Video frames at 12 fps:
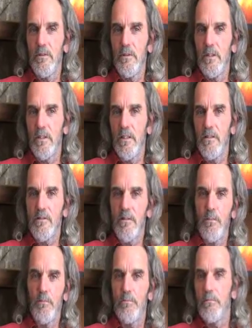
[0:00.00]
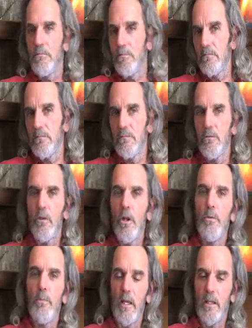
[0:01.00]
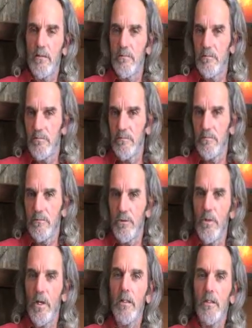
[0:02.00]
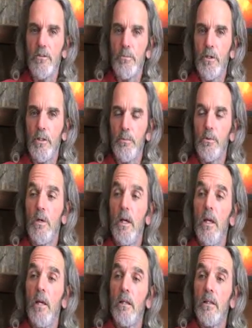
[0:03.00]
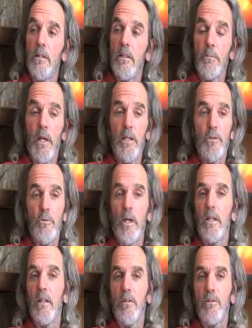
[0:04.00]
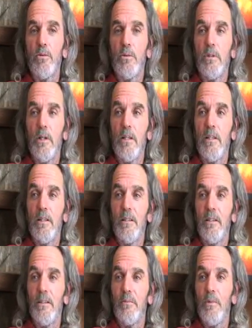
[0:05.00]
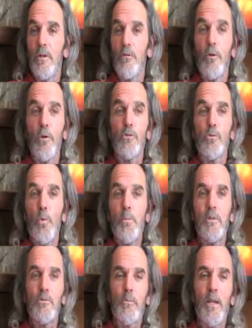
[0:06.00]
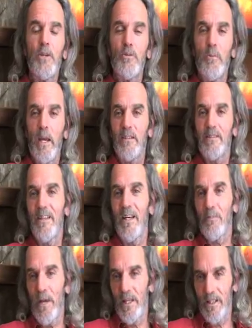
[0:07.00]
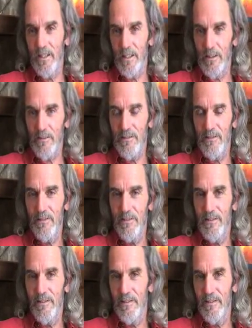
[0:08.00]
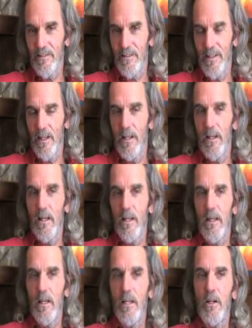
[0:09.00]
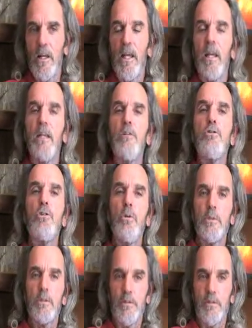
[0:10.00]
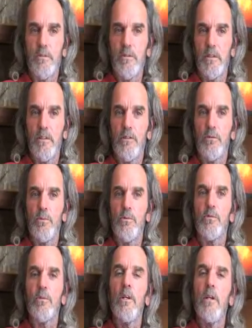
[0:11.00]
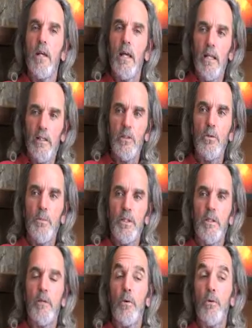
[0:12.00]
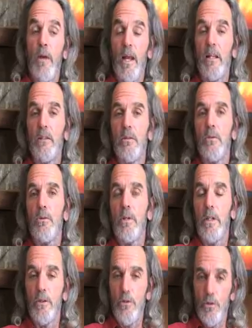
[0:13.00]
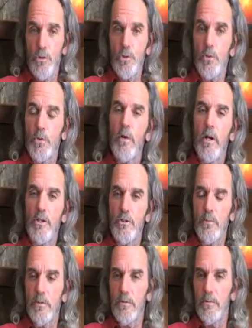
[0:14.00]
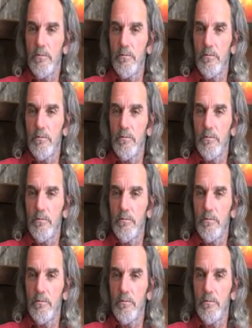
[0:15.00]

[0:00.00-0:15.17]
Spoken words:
that there's some flow back directly to people. They're paid directly into a First Women's Bank of Pakistan bank account. And I intuited that this was a little bit of a radical or an unusual arrangement.